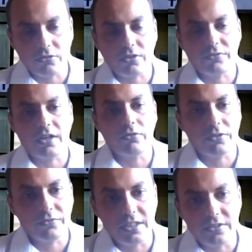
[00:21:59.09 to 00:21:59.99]

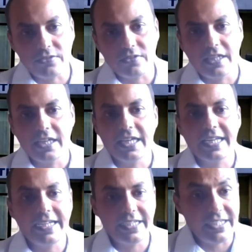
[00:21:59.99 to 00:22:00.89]
of this
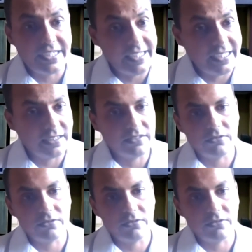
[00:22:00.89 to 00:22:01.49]
green tea,